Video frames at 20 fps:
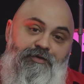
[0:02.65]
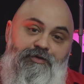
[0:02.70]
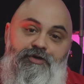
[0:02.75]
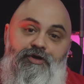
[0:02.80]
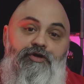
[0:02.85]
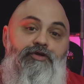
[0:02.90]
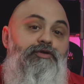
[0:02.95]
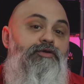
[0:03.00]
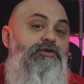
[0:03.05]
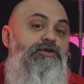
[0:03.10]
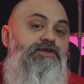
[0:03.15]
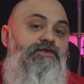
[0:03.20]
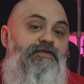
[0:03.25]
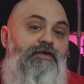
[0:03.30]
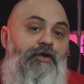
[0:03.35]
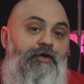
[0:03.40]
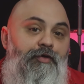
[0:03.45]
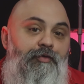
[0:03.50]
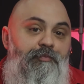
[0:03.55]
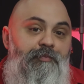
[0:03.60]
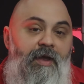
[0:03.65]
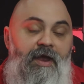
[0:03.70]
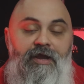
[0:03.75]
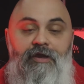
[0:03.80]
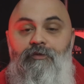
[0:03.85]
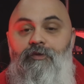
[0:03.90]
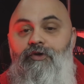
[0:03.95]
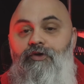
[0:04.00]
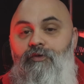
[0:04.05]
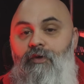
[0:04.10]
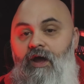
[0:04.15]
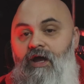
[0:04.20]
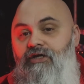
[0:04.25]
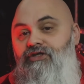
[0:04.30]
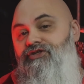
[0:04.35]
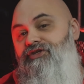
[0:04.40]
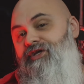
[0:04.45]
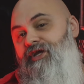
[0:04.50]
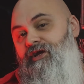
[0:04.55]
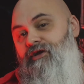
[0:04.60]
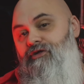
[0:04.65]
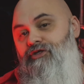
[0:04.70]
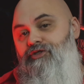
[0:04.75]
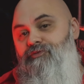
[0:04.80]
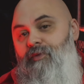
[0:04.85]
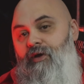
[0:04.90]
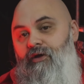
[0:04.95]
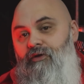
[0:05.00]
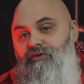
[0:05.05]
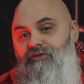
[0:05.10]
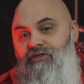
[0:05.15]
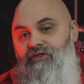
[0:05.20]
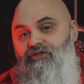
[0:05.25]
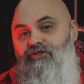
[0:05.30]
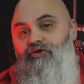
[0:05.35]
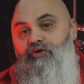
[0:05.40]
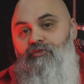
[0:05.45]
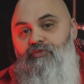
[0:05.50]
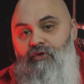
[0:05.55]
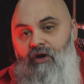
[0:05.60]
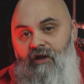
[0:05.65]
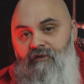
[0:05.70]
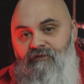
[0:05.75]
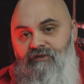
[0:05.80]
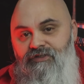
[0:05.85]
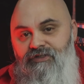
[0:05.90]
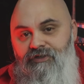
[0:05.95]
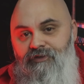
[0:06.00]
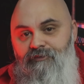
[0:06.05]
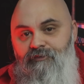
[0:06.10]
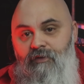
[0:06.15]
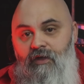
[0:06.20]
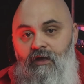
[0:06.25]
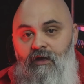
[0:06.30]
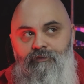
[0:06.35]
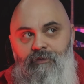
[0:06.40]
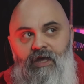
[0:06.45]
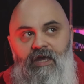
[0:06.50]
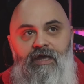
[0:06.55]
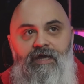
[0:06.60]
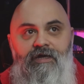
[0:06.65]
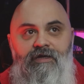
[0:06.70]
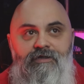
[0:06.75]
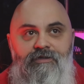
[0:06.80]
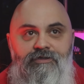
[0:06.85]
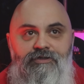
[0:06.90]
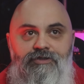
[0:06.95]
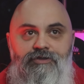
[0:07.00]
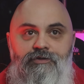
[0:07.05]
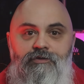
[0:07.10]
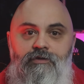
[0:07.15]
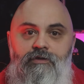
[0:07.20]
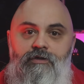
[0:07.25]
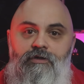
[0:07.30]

good news for anyone who actually cares about digital privacy and